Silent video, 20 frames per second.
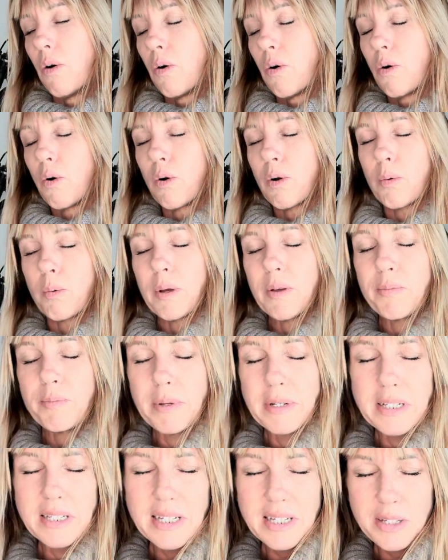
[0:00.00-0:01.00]
or we've
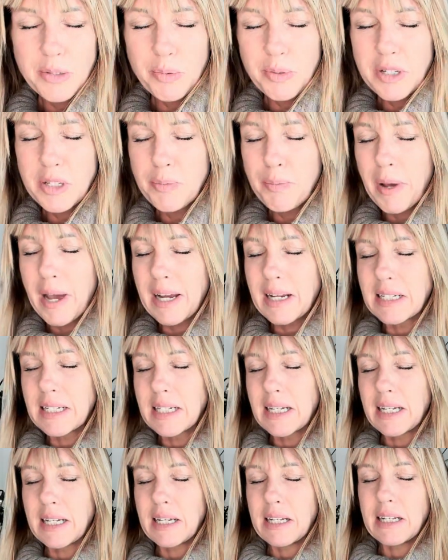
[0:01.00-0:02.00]
been
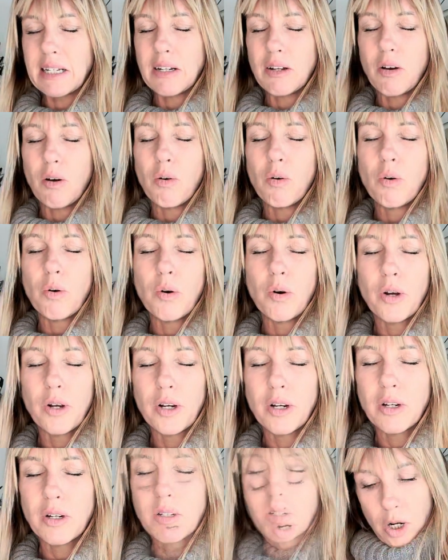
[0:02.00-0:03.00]
disrespected,
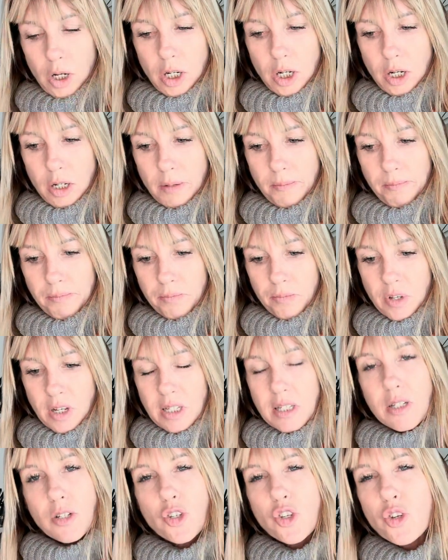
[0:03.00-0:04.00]
or
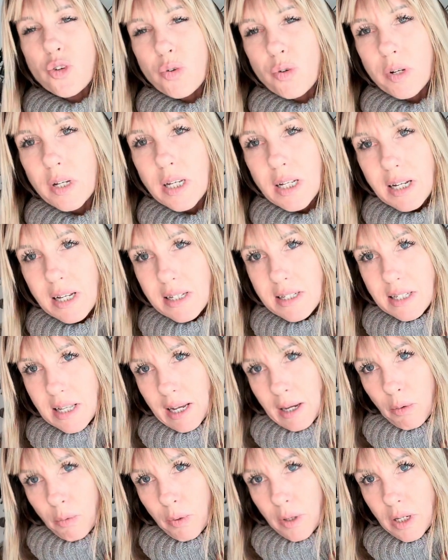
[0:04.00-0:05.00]
doesn't treat us
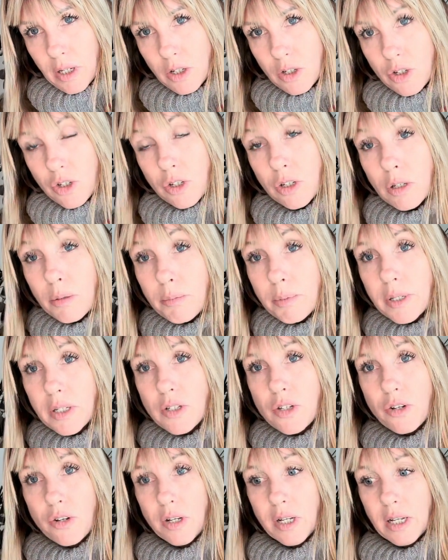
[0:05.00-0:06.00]
like we should be
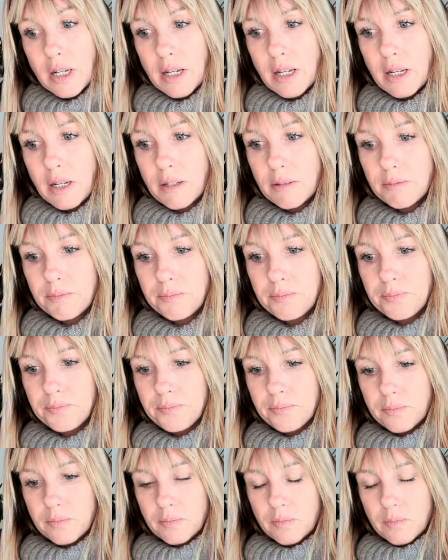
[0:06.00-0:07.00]
treated.
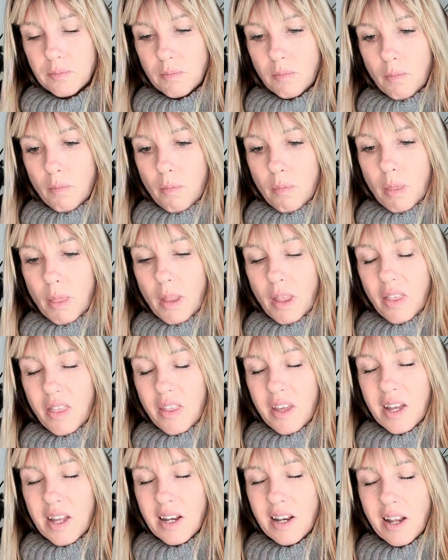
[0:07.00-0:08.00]

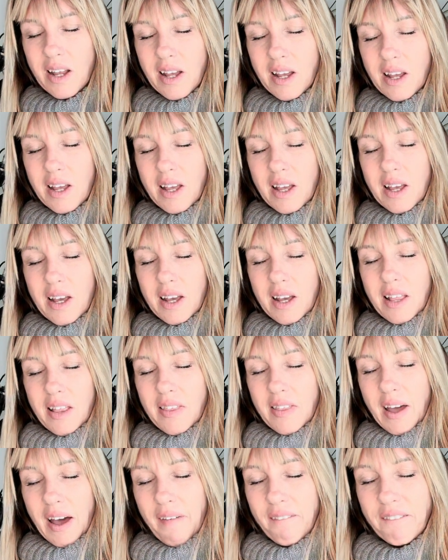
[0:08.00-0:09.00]
Then
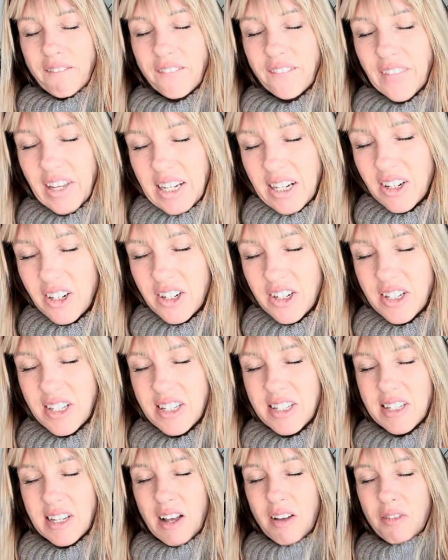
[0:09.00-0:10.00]
that fierce
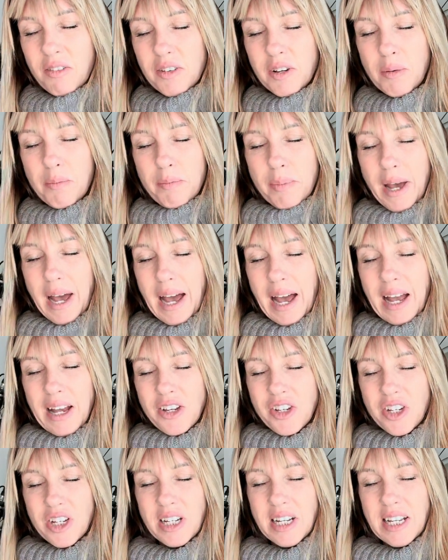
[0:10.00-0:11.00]

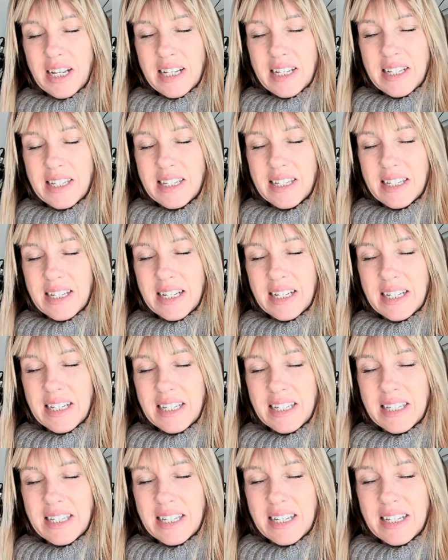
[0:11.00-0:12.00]
self-compassion
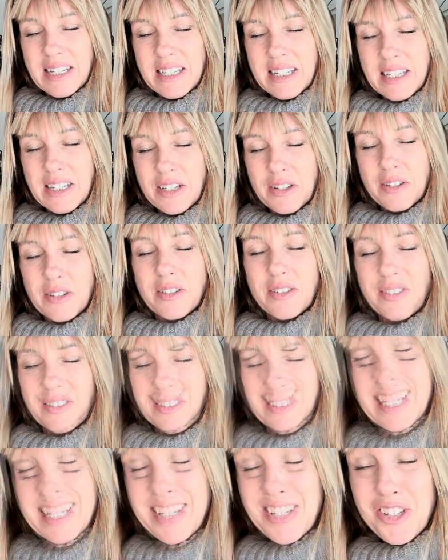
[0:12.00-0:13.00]
is
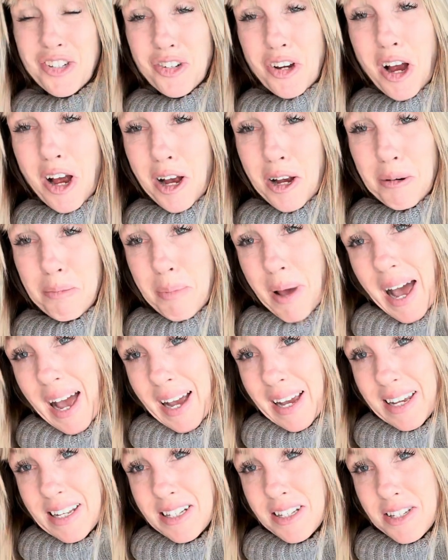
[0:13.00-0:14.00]
this strong
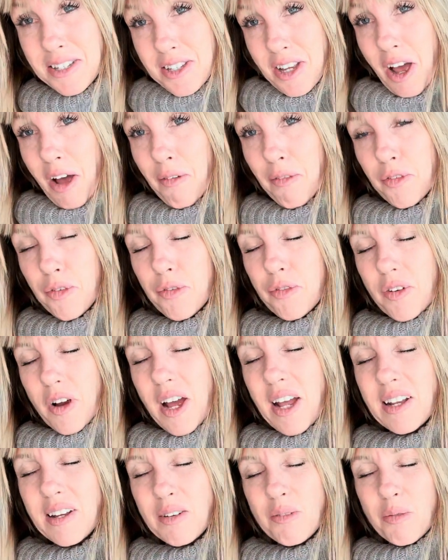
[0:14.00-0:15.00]
back and soft
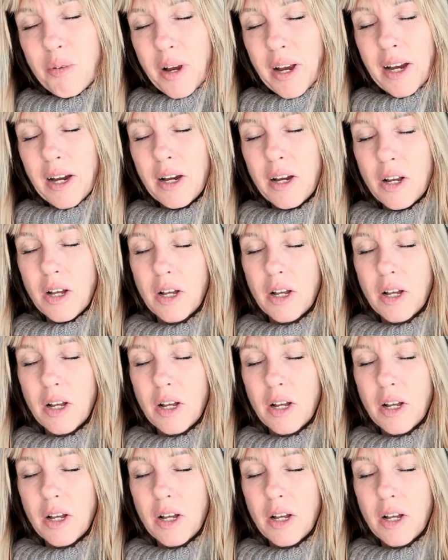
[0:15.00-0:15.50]
front, where